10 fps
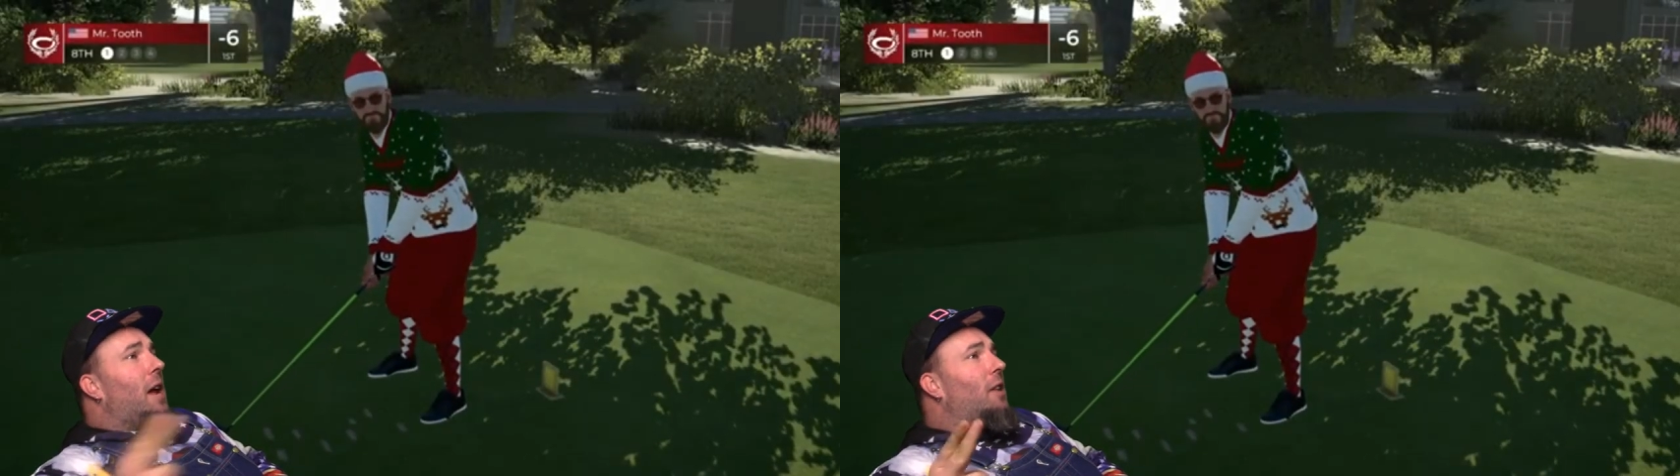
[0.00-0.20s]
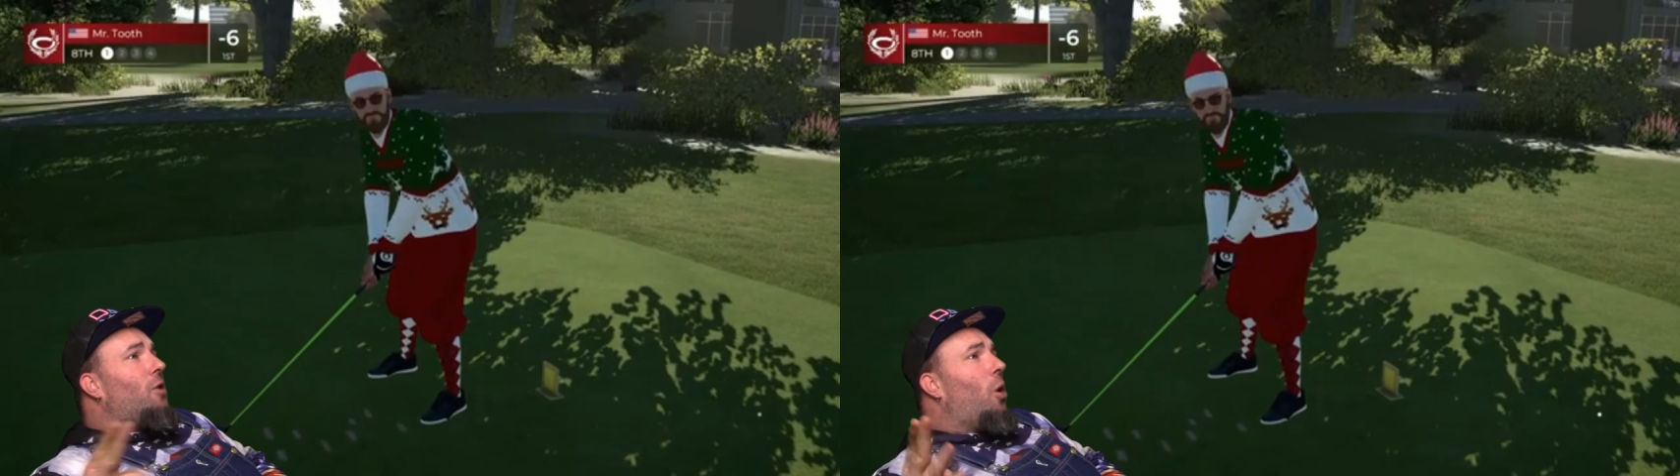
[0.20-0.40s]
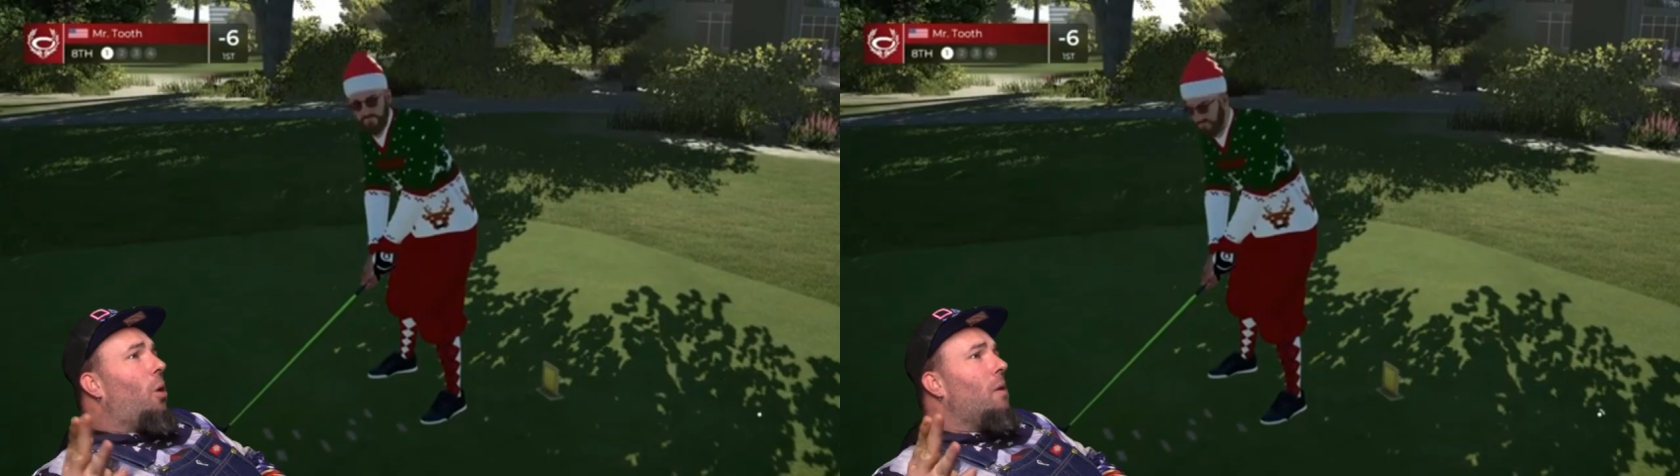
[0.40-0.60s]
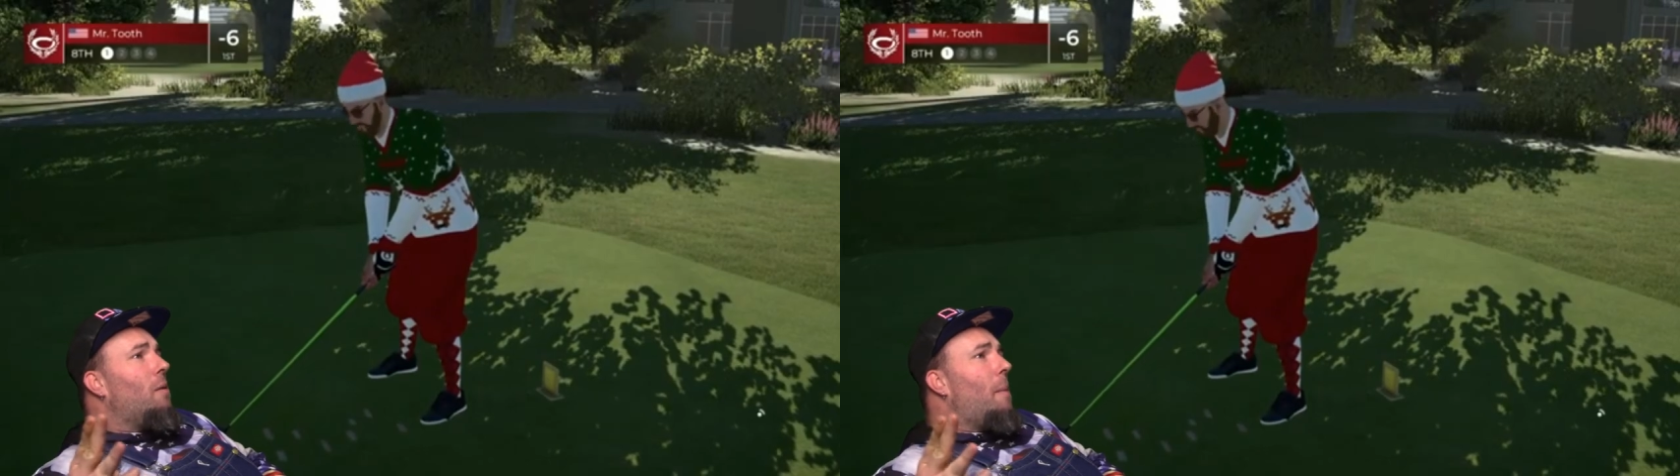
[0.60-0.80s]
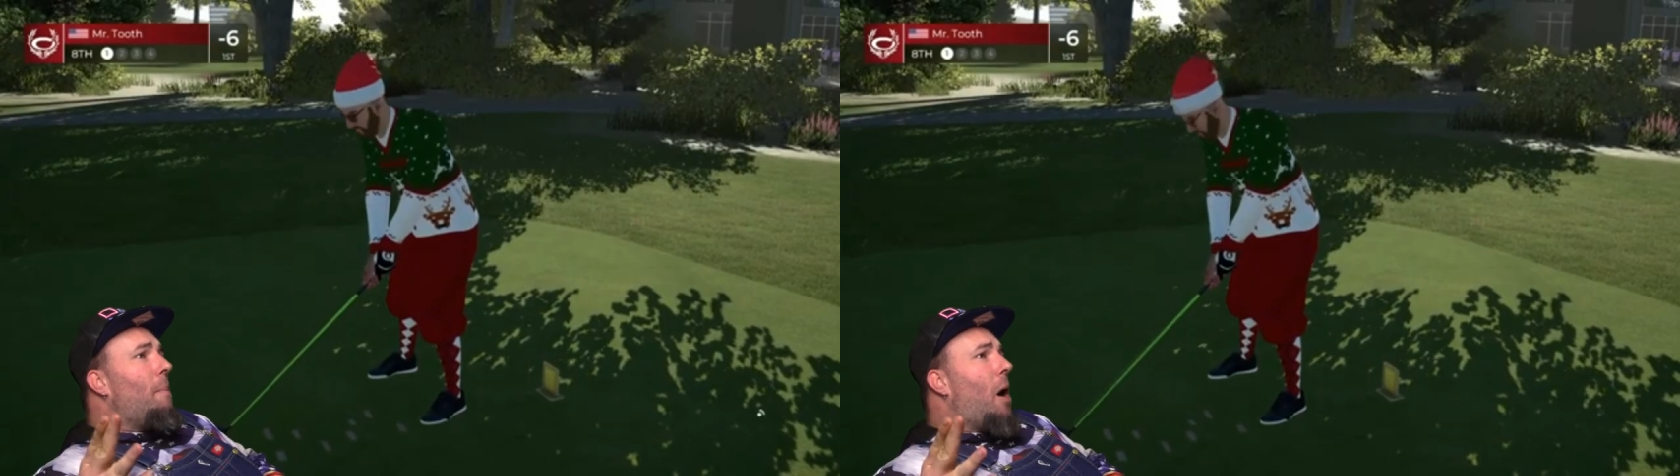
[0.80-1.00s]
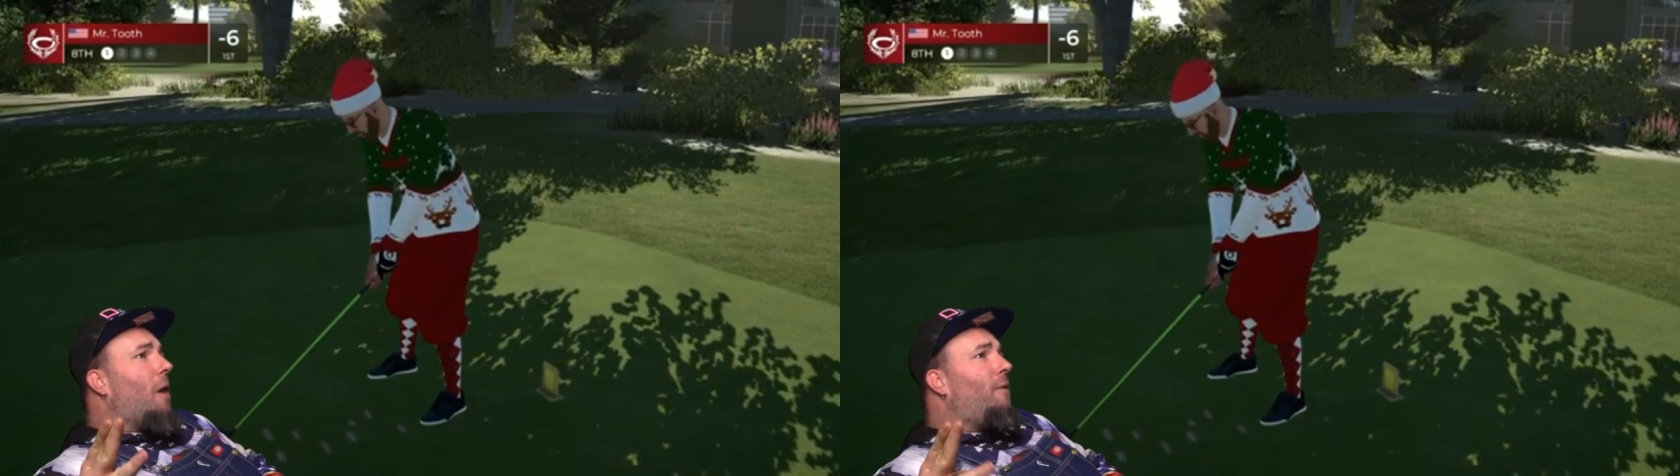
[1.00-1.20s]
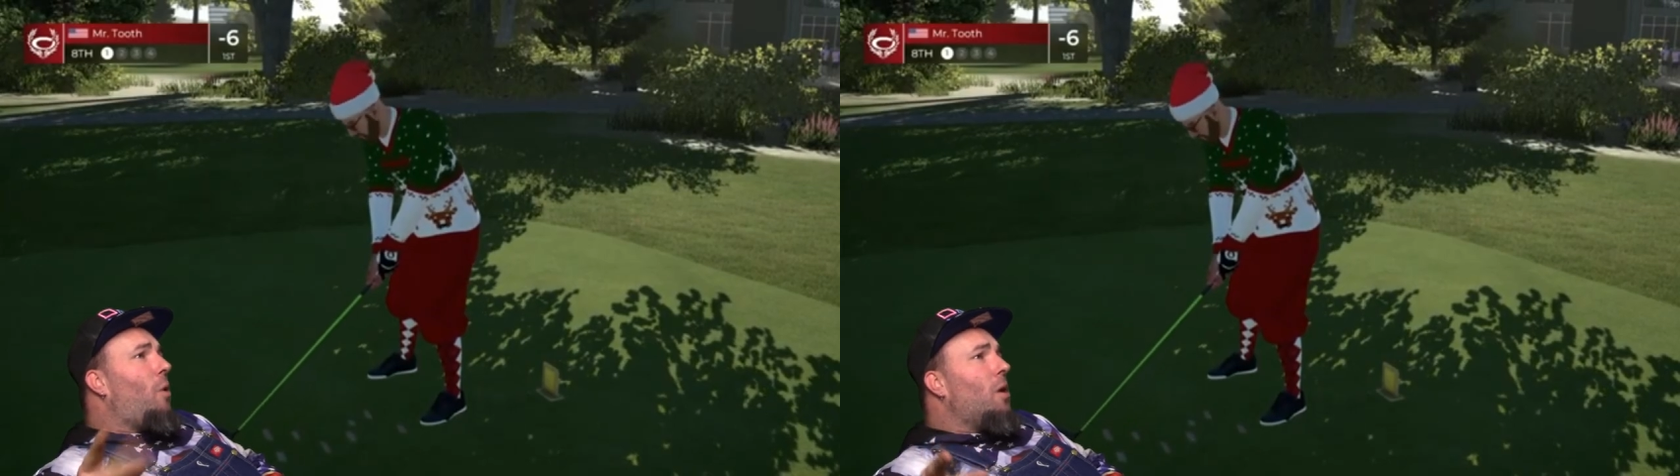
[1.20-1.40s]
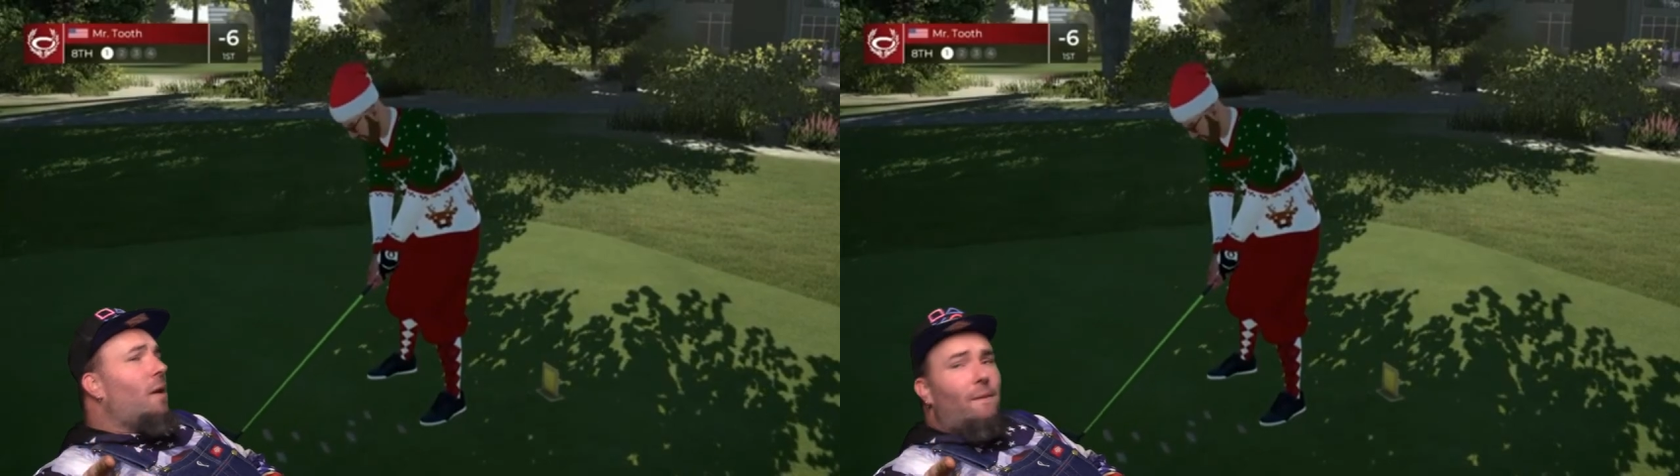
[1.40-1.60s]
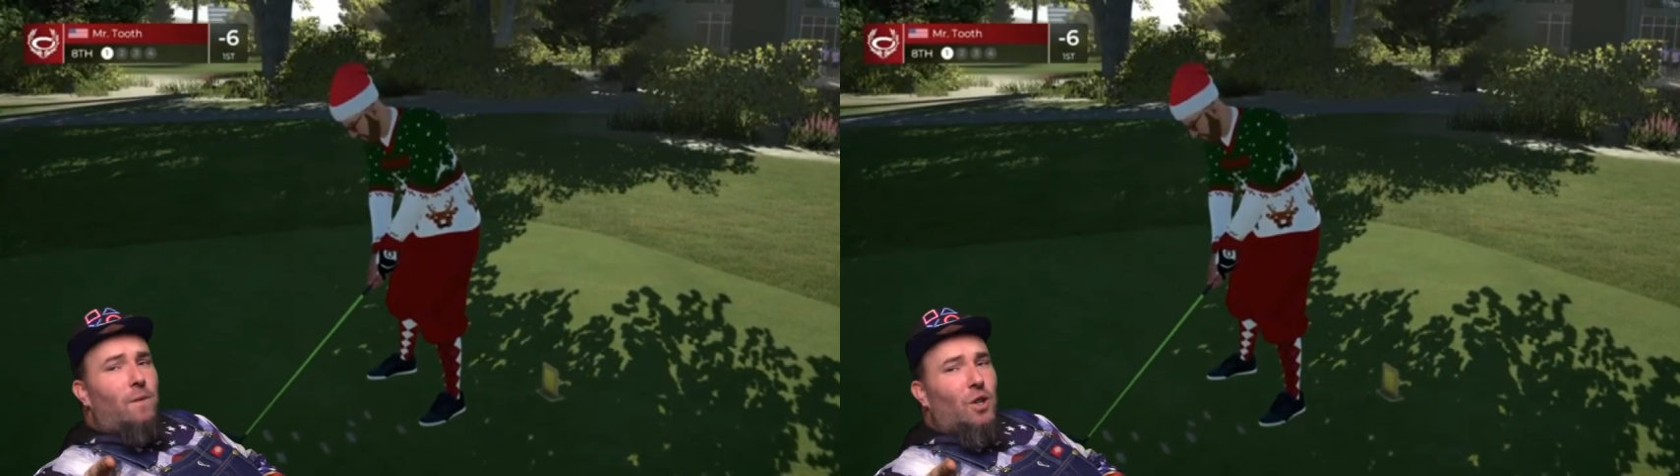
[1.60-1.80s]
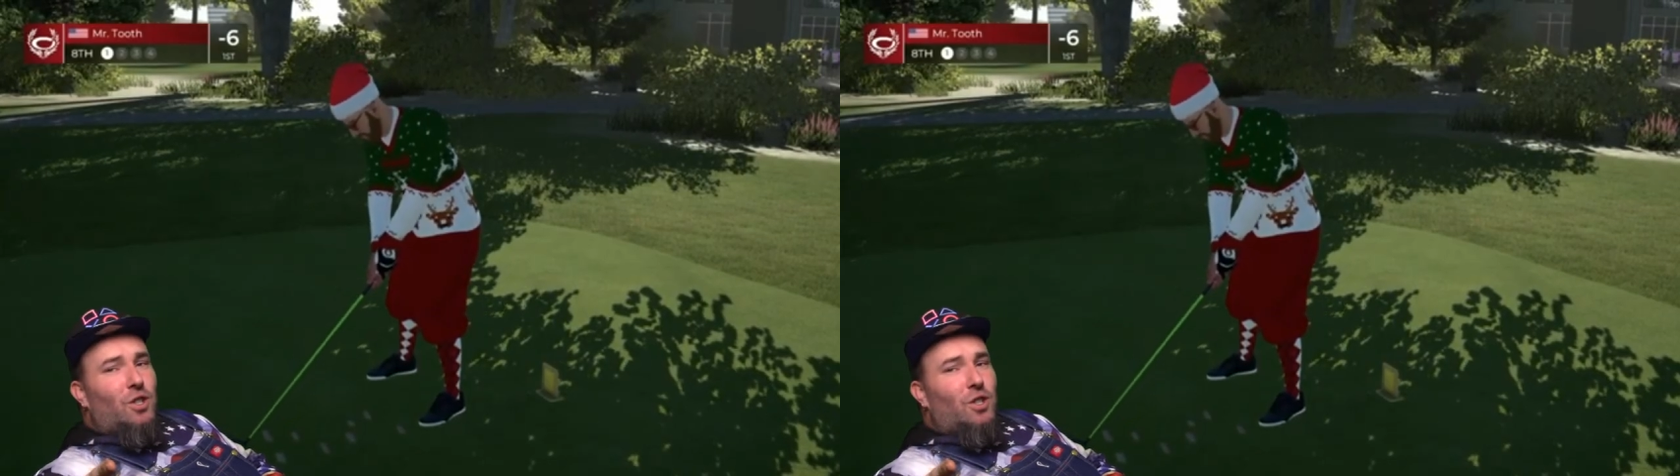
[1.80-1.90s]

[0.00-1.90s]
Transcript: eighth hole, par four, first